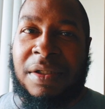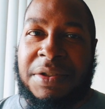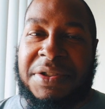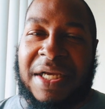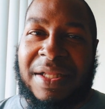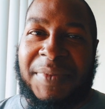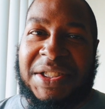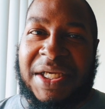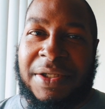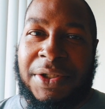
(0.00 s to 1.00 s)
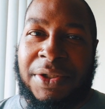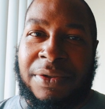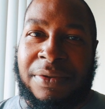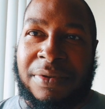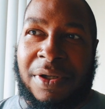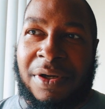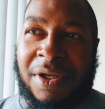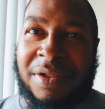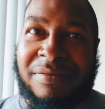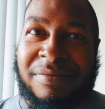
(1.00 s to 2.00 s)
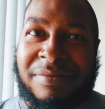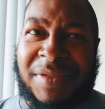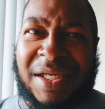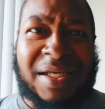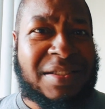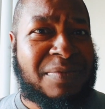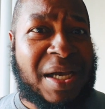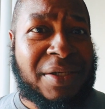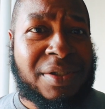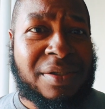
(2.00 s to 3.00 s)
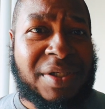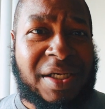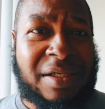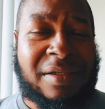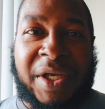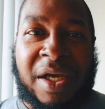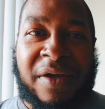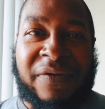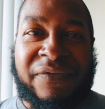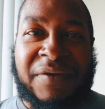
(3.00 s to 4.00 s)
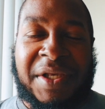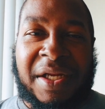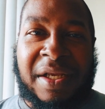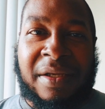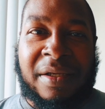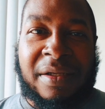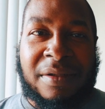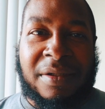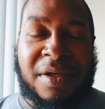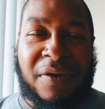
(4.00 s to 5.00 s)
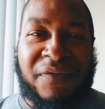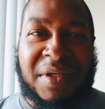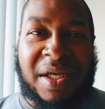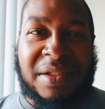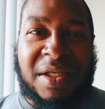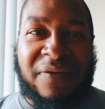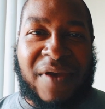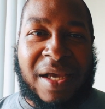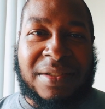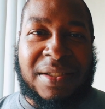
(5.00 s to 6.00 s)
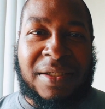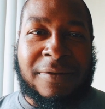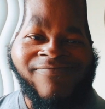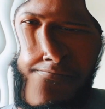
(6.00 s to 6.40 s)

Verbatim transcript: So now let me take you on, I guess, my journey of getting the COVID-19 vaccine.